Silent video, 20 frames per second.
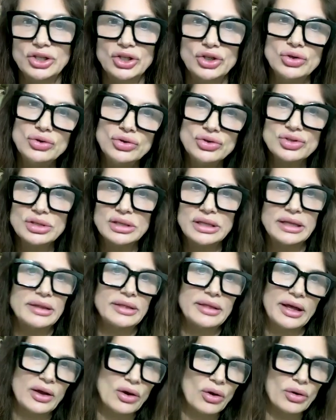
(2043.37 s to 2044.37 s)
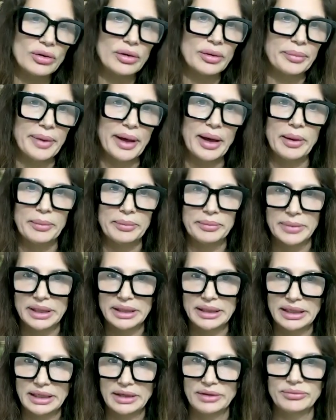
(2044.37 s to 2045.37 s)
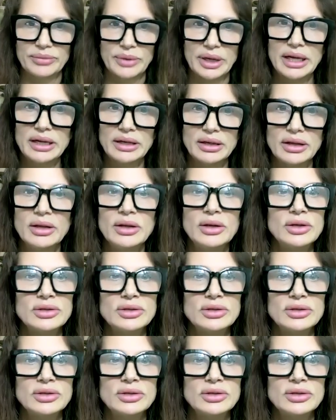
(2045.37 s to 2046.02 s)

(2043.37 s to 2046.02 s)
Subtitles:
Usually they are about money, right?